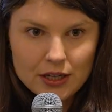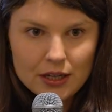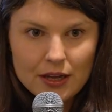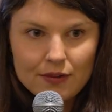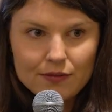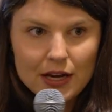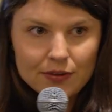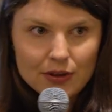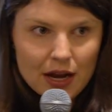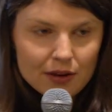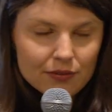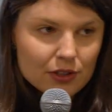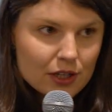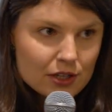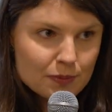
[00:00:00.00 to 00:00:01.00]
And I
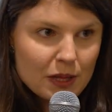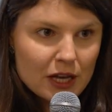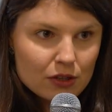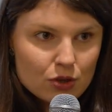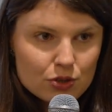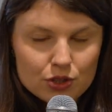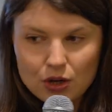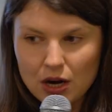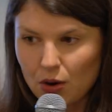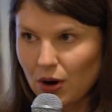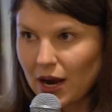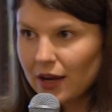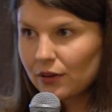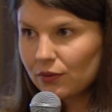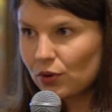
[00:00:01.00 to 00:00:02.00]
will explain also how
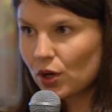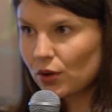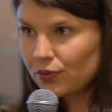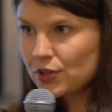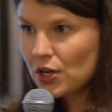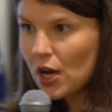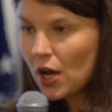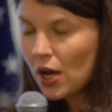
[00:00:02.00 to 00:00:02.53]
I involved